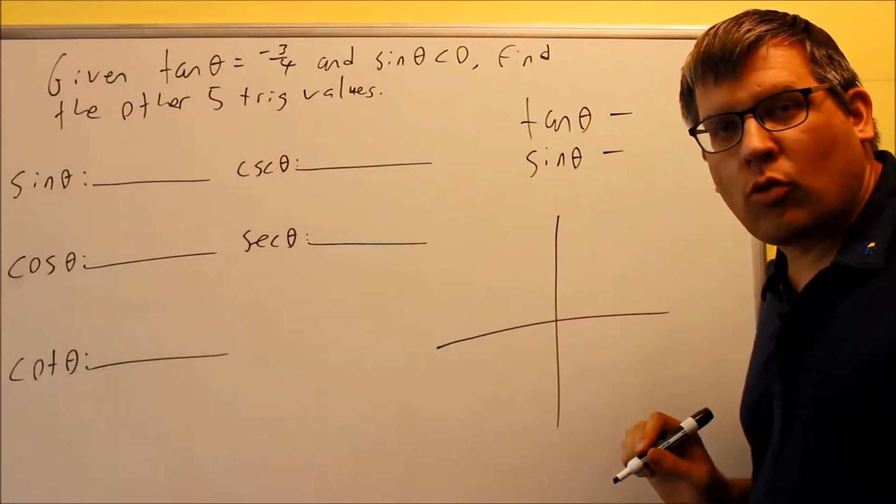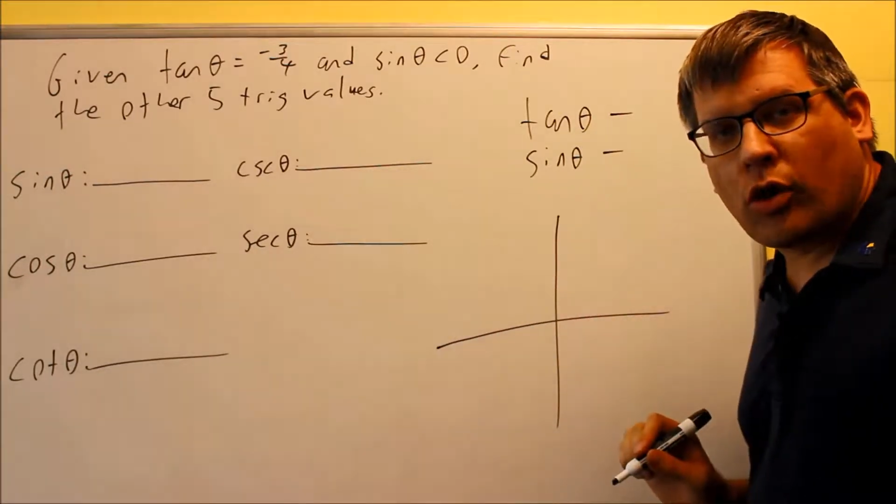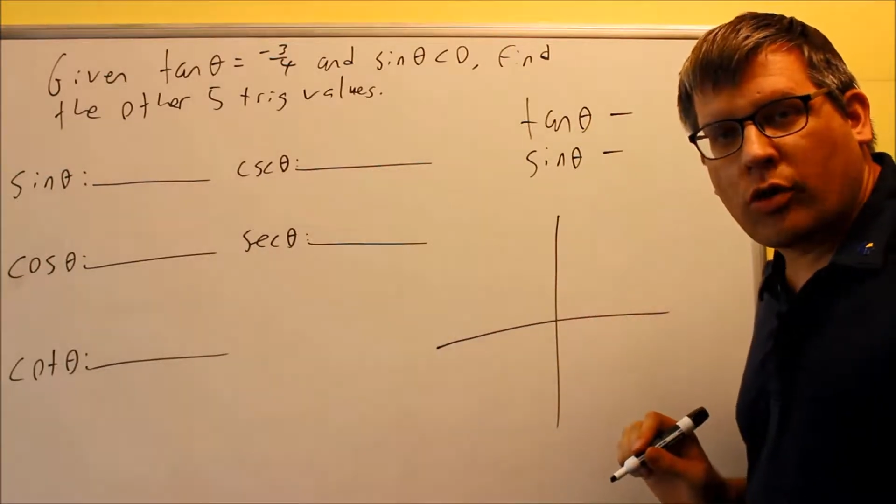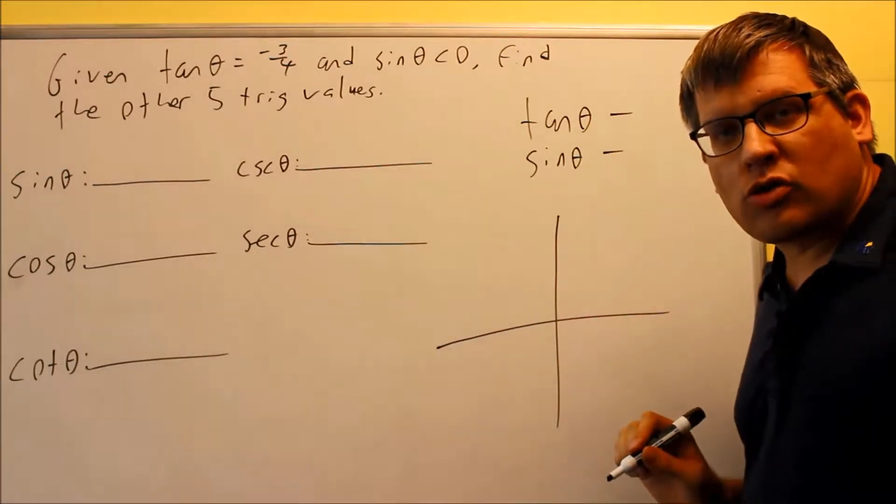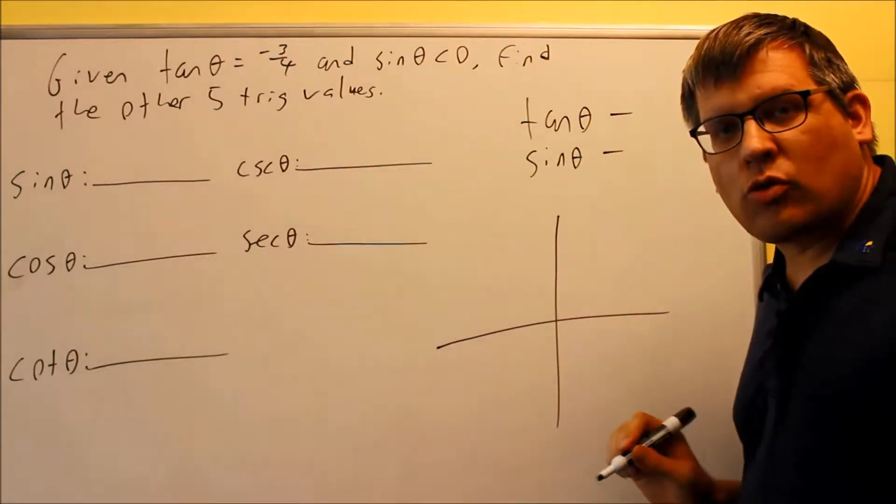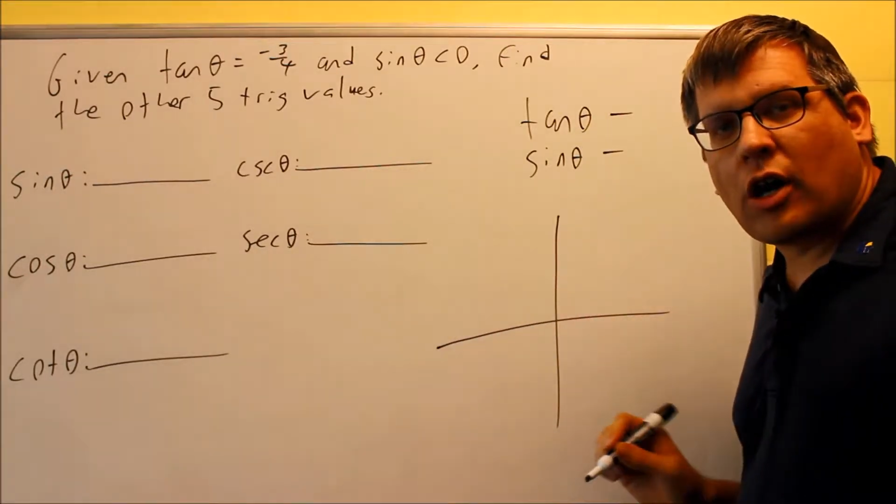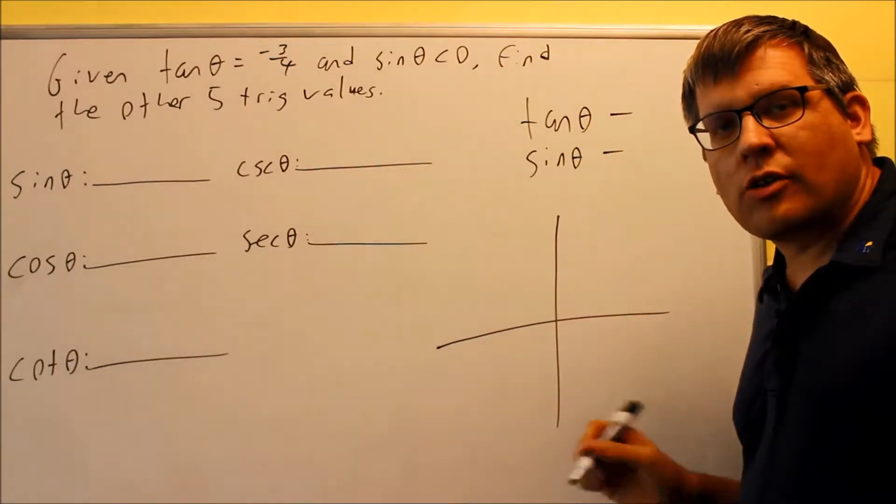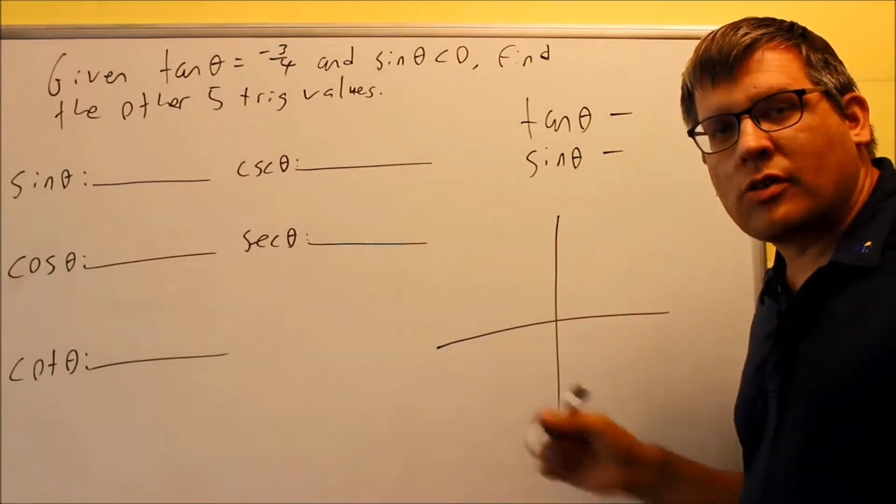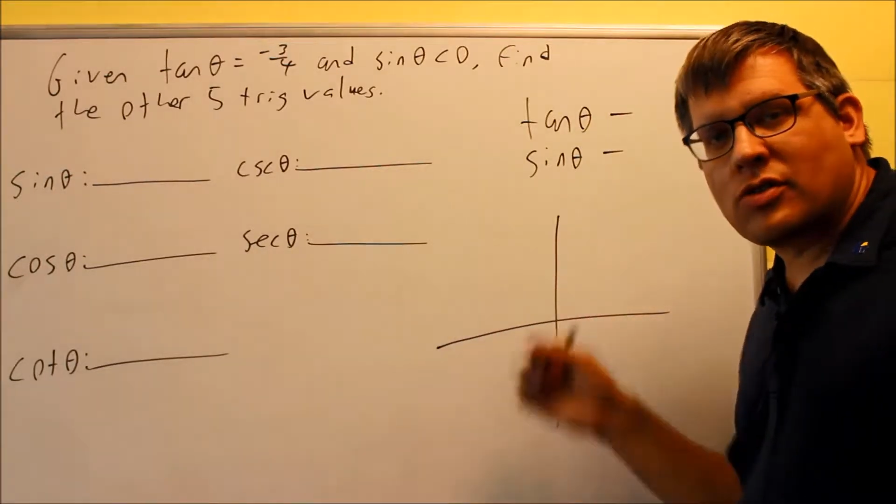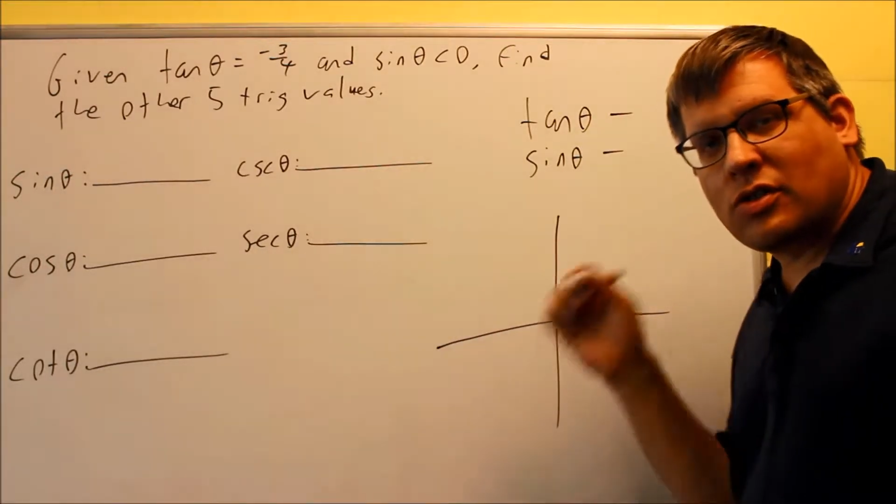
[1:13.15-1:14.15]
in one of those
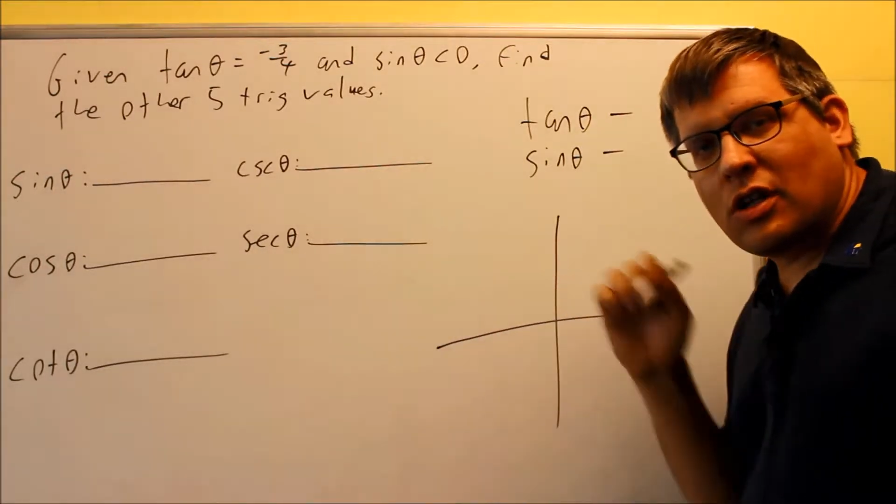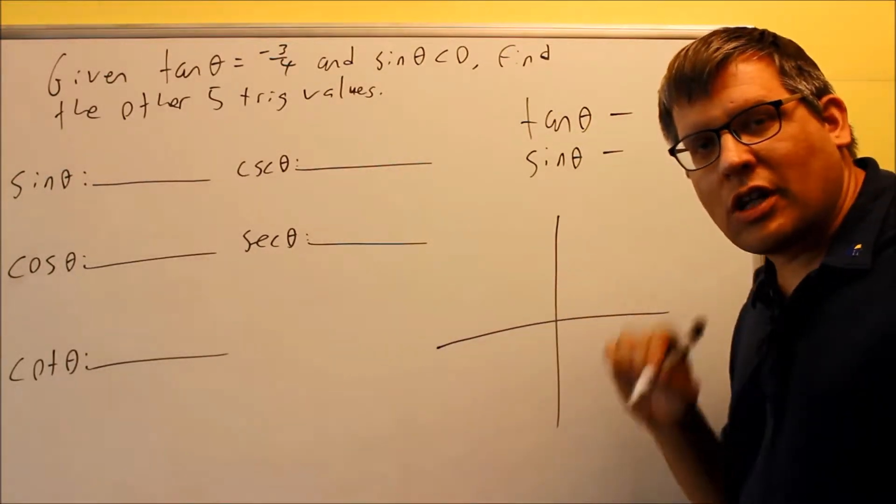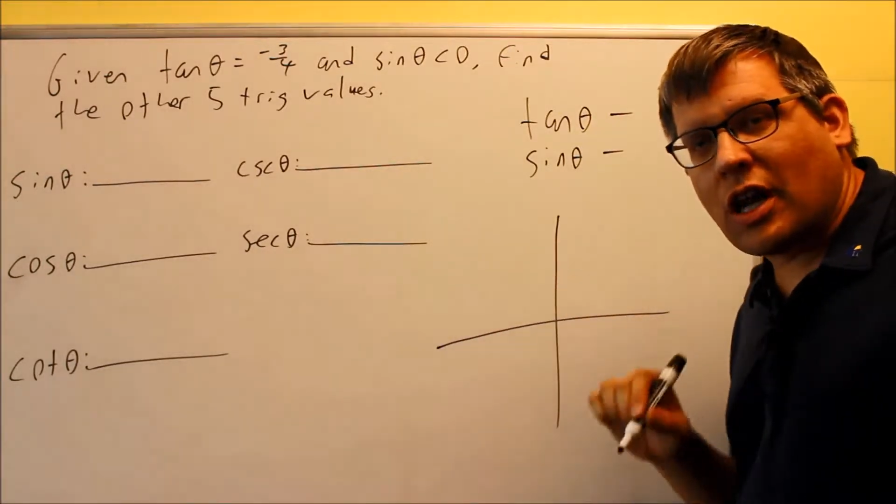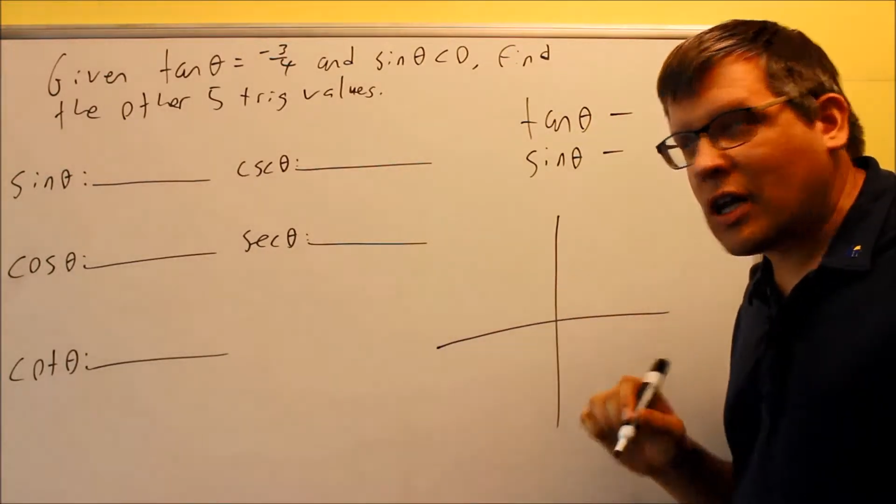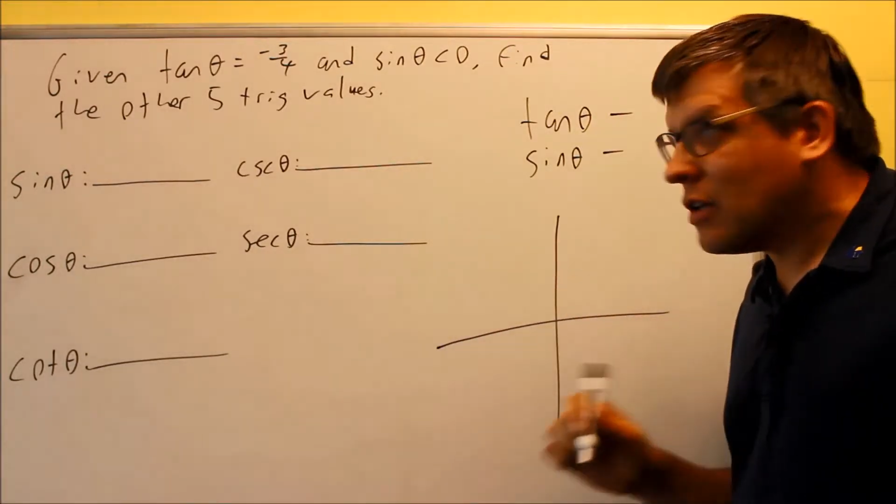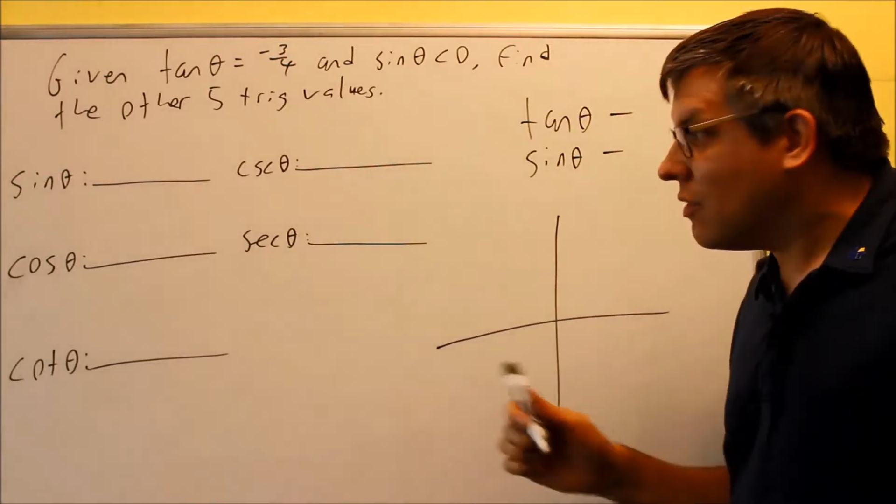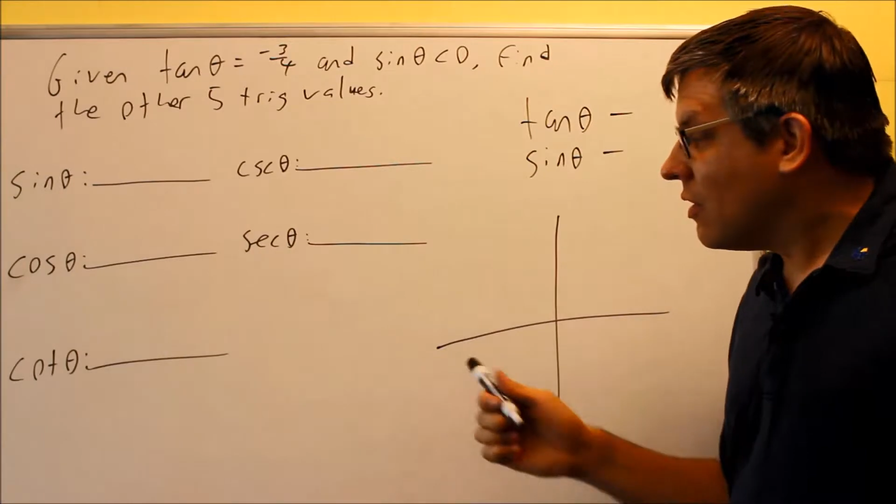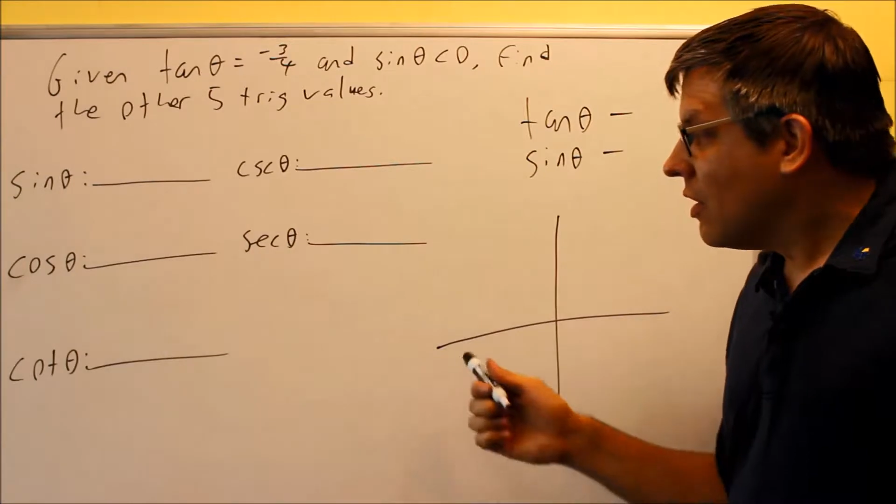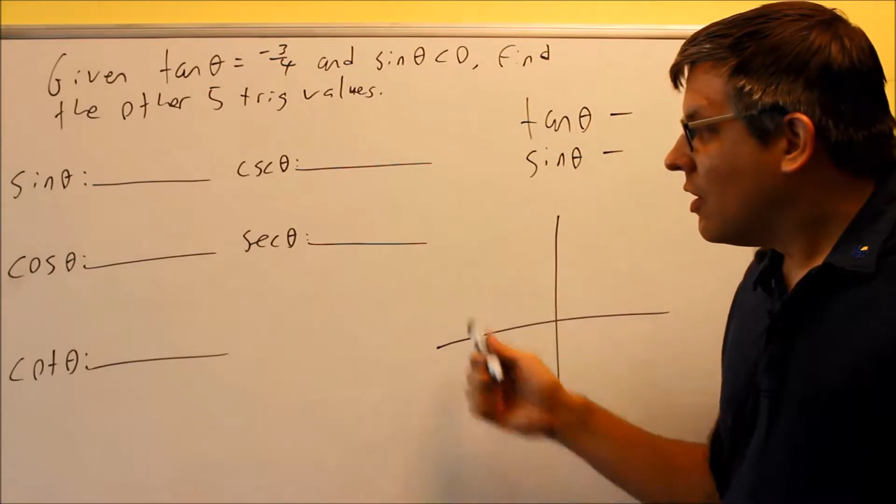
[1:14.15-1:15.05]
quadrants, and then I can